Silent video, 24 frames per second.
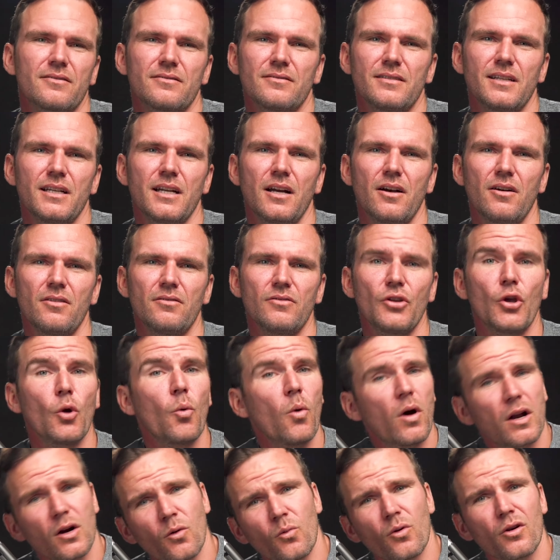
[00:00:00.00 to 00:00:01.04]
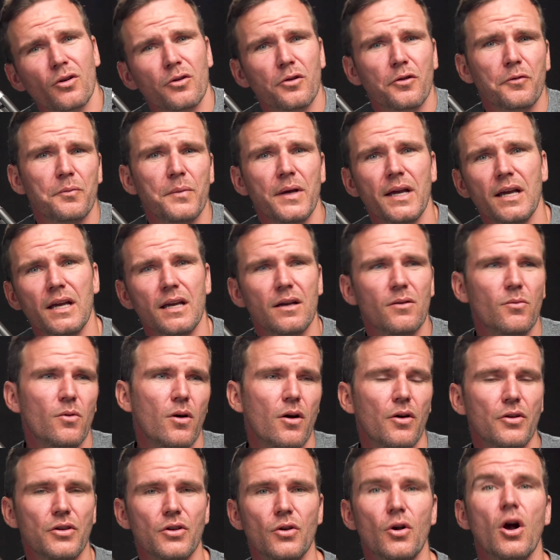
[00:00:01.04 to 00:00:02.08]
you know you want to work with me
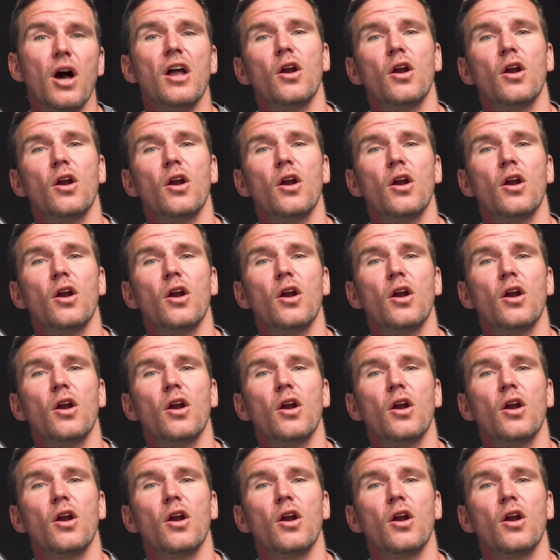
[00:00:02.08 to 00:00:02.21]
well you got